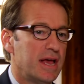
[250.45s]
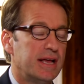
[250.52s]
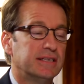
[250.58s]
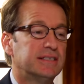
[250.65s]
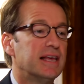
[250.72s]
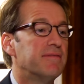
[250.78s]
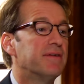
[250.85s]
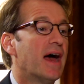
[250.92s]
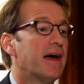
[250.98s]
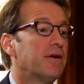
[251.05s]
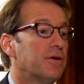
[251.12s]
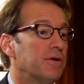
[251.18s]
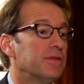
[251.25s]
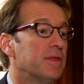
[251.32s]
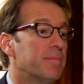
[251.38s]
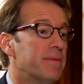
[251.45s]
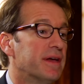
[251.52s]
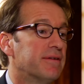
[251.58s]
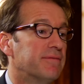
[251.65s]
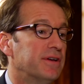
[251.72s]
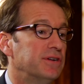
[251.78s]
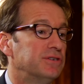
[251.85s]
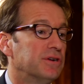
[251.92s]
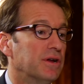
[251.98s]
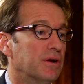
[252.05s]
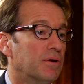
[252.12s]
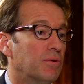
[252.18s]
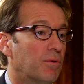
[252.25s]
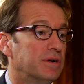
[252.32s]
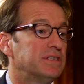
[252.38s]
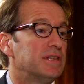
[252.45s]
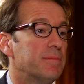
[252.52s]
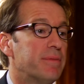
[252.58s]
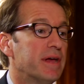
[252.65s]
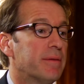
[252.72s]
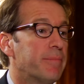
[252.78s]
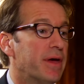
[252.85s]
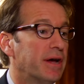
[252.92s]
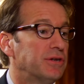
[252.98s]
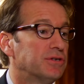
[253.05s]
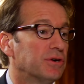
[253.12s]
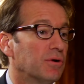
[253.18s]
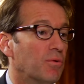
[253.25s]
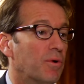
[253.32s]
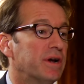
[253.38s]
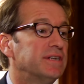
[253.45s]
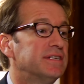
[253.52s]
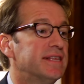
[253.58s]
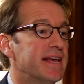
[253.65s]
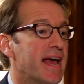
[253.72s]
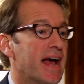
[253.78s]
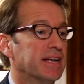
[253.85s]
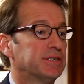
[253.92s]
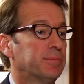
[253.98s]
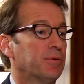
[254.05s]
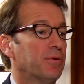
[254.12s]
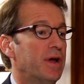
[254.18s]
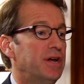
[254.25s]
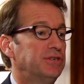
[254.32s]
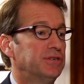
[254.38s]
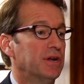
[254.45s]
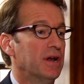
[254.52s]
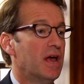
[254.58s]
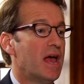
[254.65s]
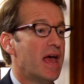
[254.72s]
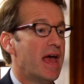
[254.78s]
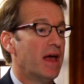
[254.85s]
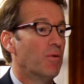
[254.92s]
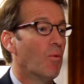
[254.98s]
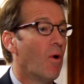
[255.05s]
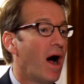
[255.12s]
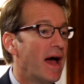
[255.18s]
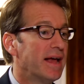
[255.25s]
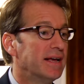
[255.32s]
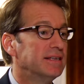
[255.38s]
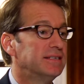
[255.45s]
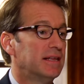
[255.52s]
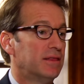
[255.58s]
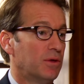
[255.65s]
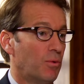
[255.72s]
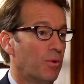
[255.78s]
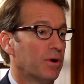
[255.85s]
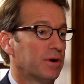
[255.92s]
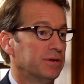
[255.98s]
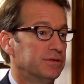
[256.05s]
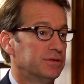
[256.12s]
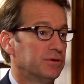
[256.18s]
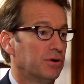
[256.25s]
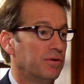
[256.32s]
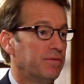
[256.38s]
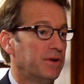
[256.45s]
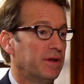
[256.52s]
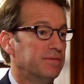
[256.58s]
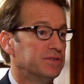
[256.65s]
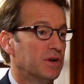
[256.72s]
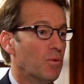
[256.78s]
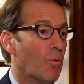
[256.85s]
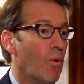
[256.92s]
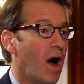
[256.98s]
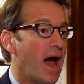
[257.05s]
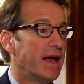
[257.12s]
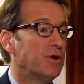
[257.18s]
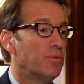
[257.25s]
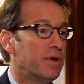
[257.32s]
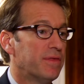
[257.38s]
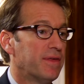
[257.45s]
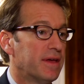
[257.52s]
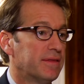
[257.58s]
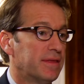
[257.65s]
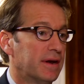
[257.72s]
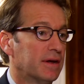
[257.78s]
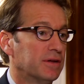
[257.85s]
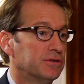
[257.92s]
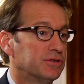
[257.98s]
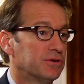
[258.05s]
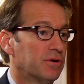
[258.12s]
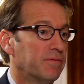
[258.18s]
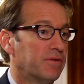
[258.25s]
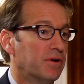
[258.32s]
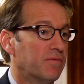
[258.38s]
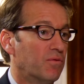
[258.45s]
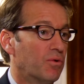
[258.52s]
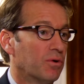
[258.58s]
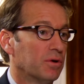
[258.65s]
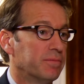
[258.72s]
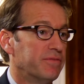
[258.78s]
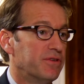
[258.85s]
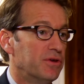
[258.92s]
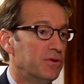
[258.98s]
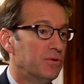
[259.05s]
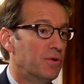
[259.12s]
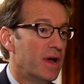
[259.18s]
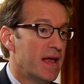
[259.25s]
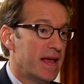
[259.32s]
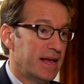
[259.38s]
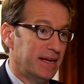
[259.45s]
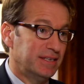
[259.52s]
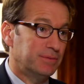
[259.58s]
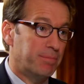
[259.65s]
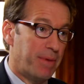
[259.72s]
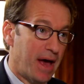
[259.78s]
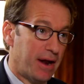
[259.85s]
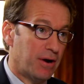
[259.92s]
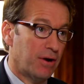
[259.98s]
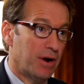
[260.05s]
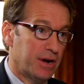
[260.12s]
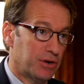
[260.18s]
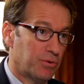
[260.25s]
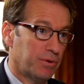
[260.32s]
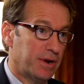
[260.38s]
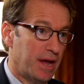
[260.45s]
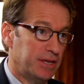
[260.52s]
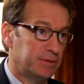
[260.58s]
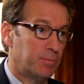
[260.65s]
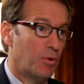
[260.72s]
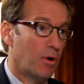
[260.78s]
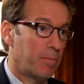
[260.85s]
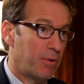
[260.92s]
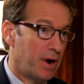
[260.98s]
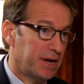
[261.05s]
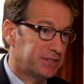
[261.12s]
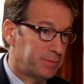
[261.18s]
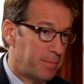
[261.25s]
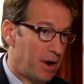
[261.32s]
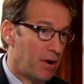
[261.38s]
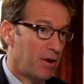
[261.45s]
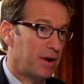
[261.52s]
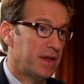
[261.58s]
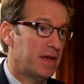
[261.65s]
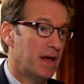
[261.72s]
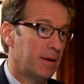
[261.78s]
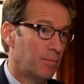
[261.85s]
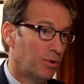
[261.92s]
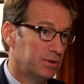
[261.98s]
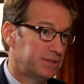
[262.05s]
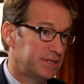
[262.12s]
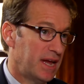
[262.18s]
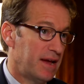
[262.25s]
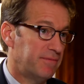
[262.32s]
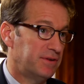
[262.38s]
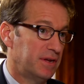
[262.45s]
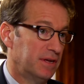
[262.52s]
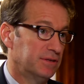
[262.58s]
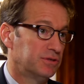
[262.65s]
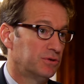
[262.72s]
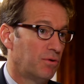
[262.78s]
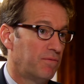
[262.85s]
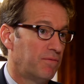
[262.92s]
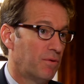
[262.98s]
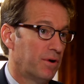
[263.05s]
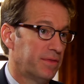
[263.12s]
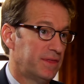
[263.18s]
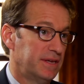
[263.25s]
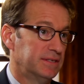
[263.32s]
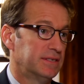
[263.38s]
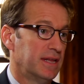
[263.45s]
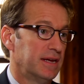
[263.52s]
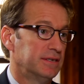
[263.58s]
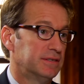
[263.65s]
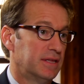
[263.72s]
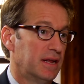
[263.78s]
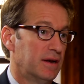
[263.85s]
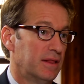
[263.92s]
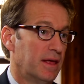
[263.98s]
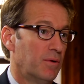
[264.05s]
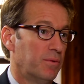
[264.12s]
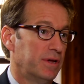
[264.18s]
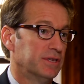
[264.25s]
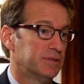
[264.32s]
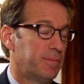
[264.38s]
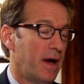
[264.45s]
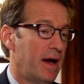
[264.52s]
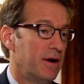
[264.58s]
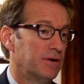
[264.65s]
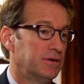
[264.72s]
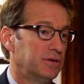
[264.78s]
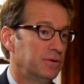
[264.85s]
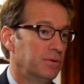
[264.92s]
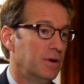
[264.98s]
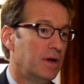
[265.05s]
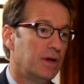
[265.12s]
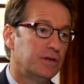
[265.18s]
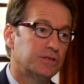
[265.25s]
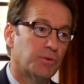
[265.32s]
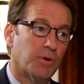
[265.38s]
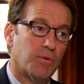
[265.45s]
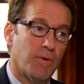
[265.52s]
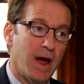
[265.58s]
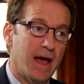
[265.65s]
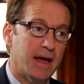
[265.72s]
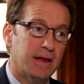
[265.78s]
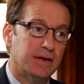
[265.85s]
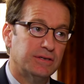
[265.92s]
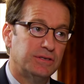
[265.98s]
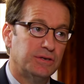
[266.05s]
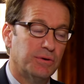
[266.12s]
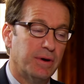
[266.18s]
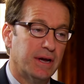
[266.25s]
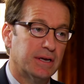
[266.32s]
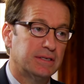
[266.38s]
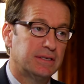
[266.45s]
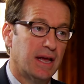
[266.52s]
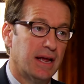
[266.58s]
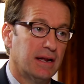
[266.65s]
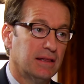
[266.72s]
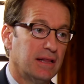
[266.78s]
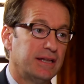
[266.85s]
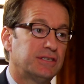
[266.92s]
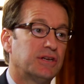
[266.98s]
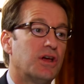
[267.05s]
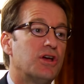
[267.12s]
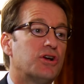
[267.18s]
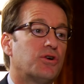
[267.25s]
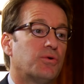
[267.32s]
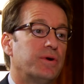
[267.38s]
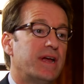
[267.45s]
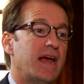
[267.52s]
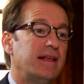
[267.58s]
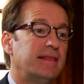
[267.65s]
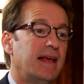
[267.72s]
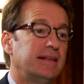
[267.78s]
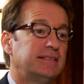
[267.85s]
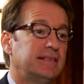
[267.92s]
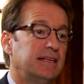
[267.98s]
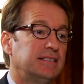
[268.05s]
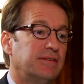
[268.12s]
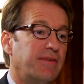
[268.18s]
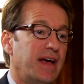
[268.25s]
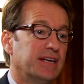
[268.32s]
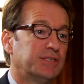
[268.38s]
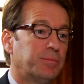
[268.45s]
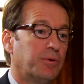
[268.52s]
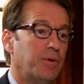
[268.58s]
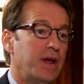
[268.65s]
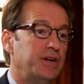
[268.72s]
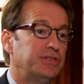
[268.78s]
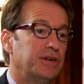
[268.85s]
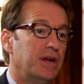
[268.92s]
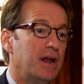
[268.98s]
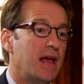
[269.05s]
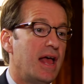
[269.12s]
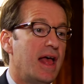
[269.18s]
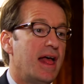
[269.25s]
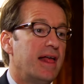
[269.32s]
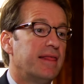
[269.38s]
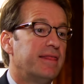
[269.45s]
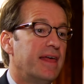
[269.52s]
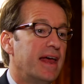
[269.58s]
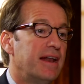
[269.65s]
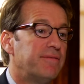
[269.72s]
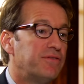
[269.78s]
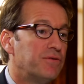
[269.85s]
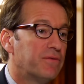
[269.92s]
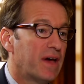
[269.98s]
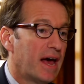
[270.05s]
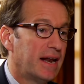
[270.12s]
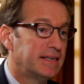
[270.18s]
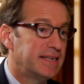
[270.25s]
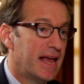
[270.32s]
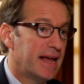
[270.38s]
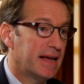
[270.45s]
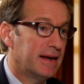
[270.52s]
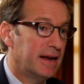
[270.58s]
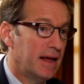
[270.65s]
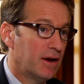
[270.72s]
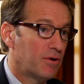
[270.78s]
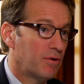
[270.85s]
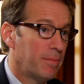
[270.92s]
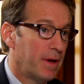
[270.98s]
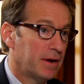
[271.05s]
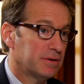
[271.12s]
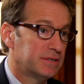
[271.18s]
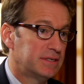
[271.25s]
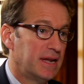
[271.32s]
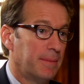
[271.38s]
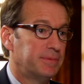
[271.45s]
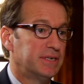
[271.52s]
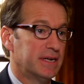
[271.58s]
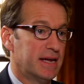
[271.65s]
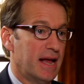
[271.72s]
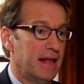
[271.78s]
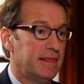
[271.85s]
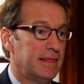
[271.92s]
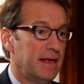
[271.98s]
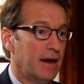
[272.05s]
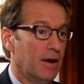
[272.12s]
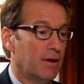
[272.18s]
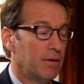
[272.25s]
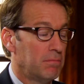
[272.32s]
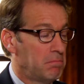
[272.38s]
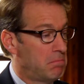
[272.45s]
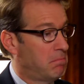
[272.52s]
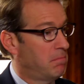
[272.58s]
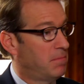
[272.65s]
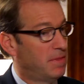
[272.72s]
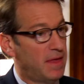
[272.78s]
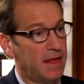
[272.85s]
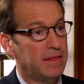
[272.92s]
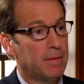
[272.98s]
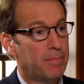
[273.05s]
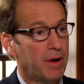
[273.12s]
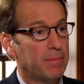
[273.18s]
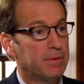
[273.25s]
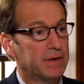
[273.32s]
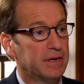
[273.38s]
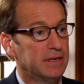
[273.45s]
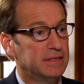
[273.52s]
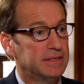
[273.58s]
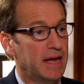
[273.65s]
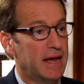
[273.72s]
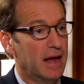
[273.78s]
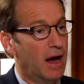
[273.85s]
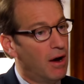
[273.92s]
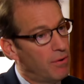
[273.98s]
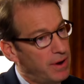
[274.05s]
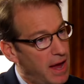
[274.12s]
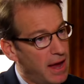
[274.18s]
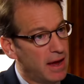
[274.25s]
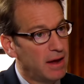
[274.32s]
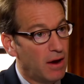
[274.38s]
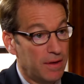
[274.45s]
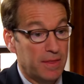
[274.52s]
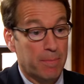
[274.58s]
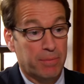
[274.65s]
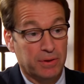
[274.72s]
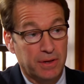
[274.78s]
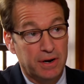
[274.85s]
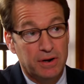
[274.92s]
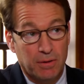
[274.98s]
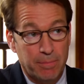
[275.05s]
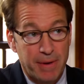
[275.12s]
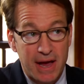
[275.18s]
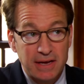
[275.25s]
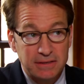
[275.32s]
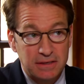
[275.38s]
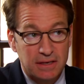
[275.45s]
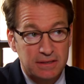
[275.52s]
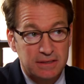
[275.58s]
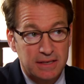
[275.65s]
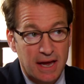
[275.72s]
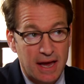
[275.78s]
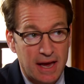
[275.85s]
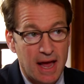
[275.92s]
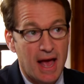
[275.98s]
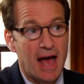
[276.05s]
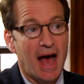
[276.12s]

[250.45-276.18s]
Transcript: is they've not heard the big vision. What's the big picture? What is the aspiration? And why is it that we're conservatives? And why do we think that a conservative worldview is better and creates more prosperity and more safety and so forth, these things that we aspire to. So what Ryan is doing is saying, let's create that sense of aspiration. Then if you've got to take an incremental step to get there, then the public can say, okay, and the political base can say,